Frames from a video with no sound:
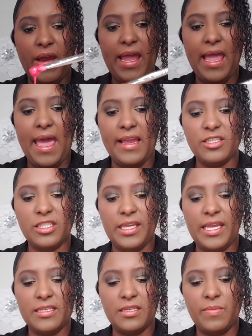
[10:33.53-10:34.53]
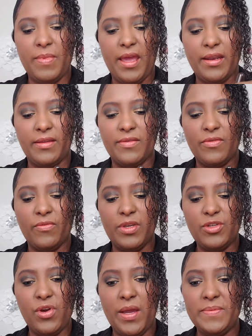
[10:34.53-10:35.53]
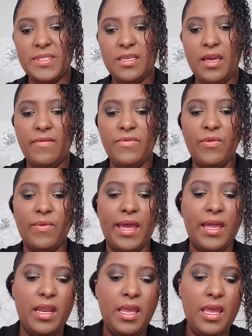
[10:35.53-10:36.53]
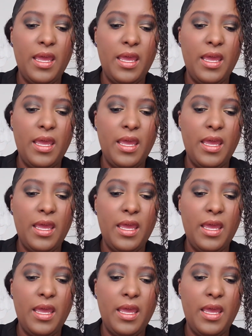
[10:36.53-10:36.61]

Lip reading: I actually ended up adding 3 drops of the red,